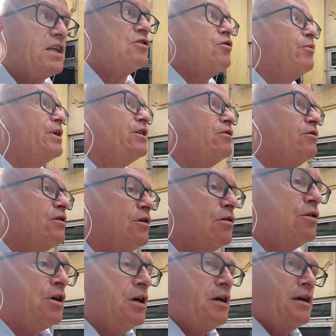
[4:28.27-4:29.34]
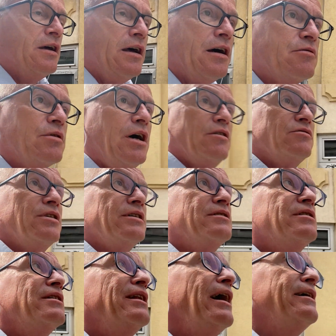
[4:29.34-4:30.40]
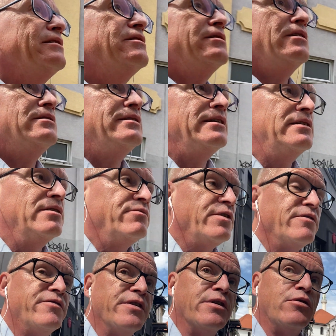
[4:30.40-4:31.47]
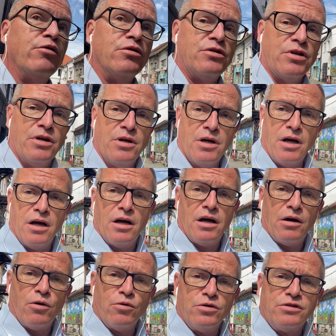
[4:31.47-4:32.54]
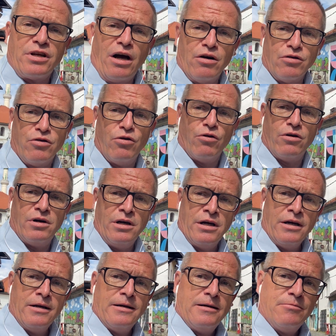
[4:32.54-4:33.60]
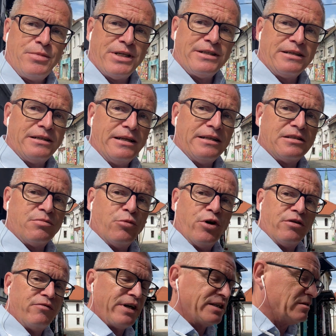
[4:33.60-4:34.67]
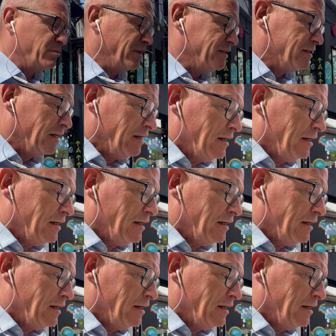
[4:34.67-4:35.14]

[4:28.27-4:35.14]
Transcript: So when you look around, it's a nice city with a good old town core, but it needs more investment,